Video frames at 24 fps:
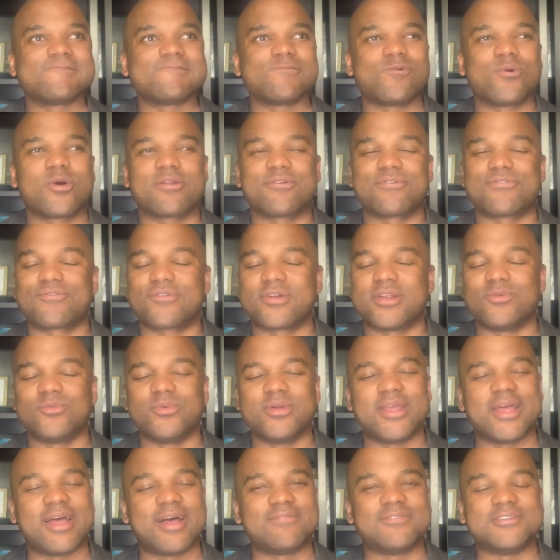What a friend
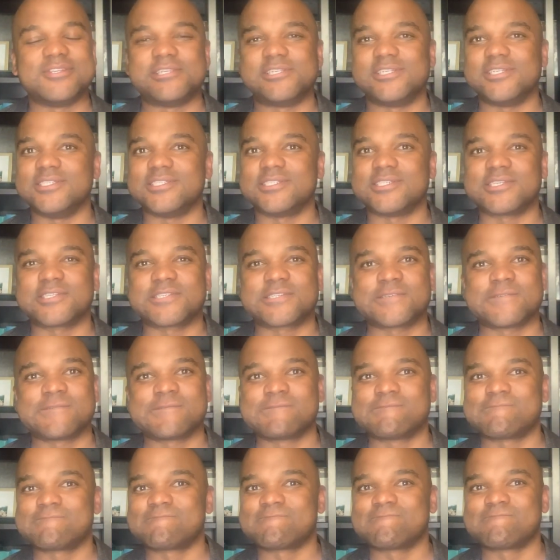we have in Jesus.
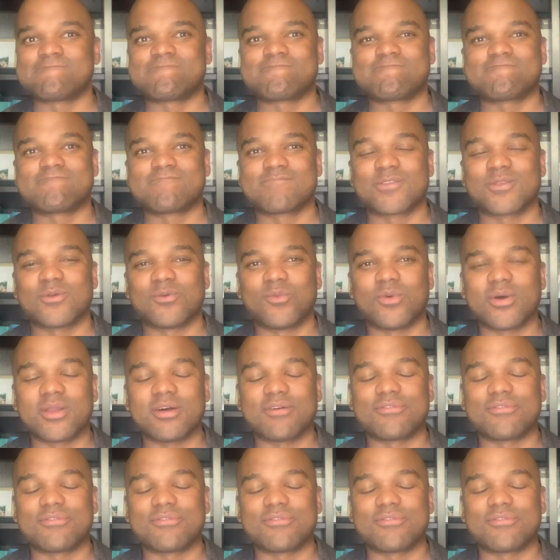What